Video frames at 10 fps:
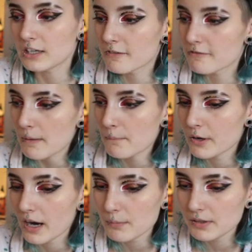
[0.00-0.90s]
in
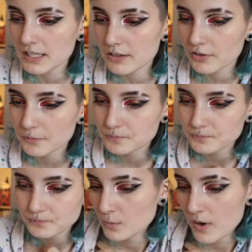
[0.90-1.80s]
November I believe
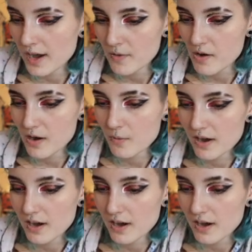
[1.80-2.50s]
wow wow